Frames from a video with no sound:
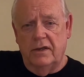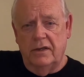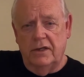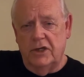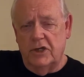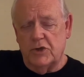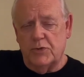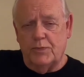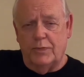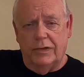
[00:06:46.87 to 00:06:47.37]

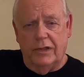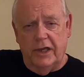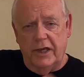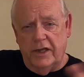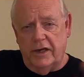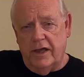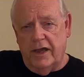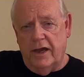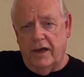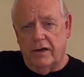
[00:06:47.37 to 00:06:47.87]
is
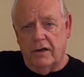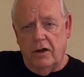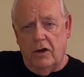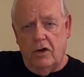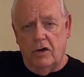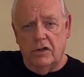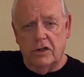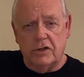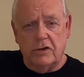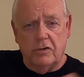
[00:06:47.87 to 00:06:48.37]
played out
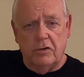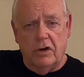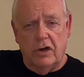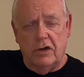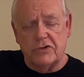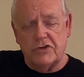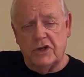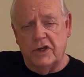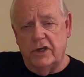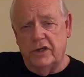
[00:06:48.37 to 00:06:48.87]
all
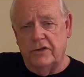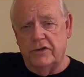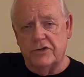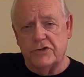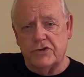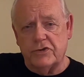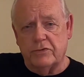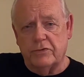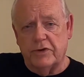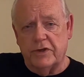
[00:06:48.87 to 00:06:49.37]
across
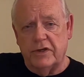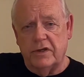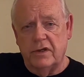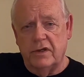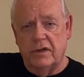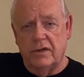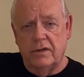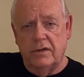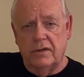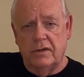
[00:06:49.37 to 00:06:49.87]
industry
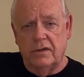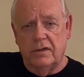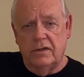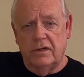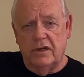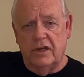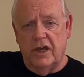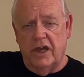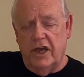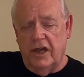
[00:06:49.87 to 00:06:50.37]

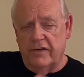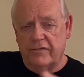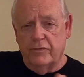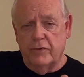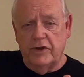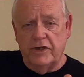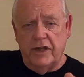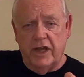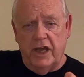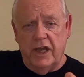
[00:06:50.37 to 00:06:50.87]

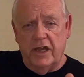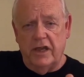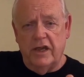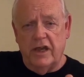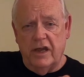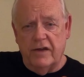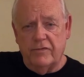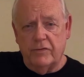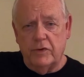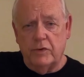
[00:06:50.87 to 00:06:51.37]
every
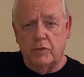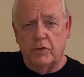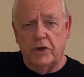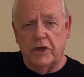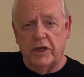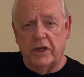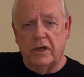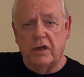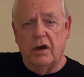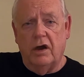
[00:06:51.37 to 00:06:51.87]
day, every
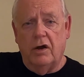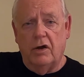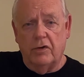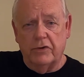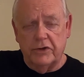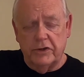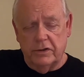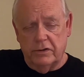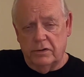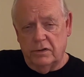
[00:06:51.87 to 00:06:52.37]
week, all
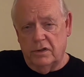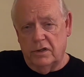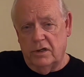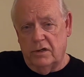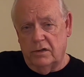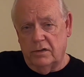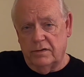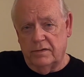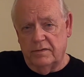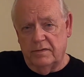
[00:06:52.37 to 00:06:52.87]
year
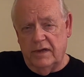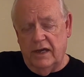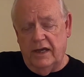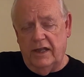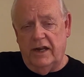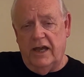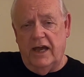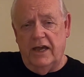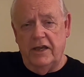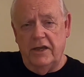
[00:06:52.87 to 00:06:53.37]
long.
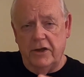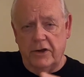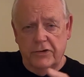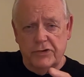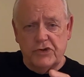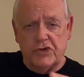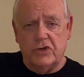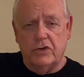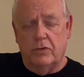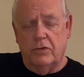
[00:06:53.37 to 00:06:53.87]
And I hear
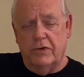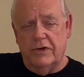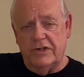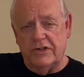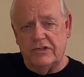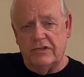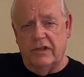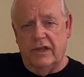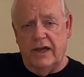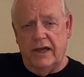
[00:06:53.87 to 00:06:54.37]

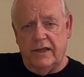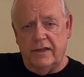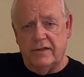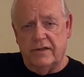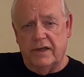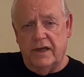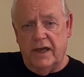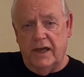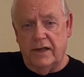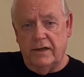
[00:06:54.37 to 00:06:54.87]
stories like
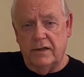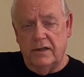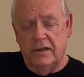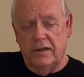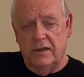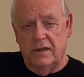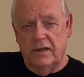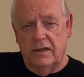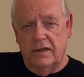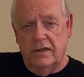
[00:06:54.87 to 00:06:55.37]
that.
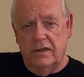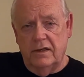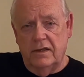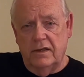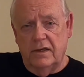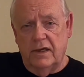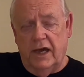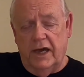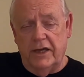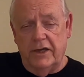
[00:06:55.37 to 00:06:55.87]

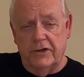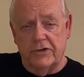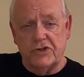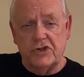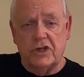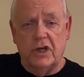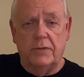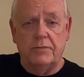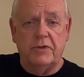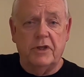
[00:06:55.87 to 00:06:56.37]
I hear
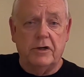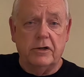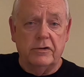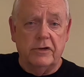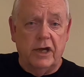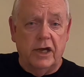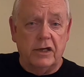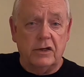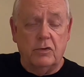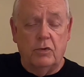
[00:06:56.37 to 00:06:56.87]
some that are
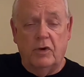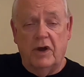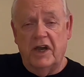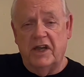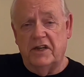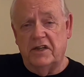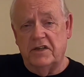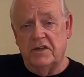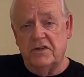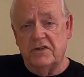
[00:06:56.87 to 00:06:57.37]
not
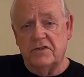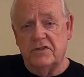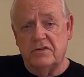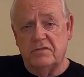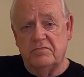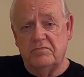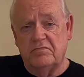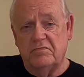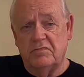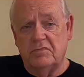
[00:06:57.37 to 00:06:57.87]
quite as,
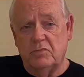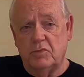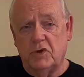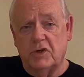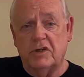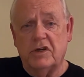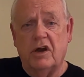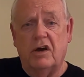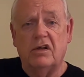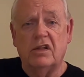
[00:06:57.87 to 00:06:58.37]

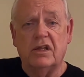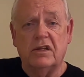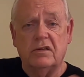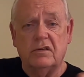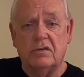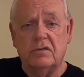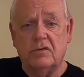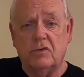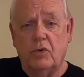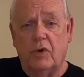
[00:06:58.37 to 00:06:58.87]
we'll call it,
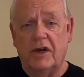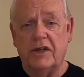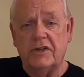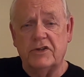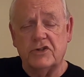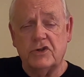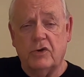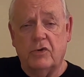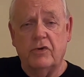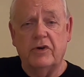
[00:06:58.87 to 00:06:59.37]
quite
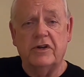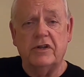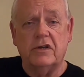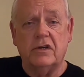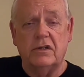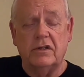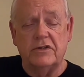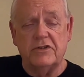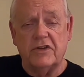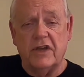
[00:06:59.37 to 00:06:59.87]
as
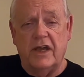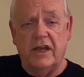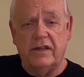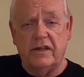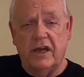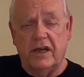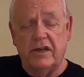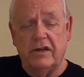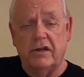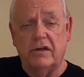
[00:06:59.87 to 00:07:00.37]
critical as that,
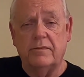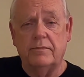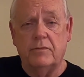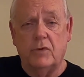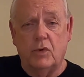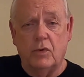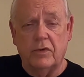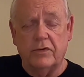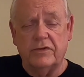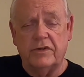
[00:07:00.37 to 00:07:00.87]
and I hear
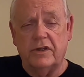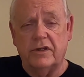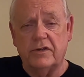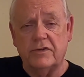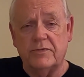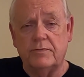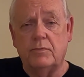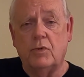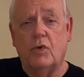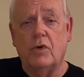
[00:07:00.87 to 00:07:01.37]
more that
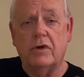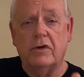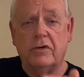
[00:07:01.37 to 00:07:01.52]
are more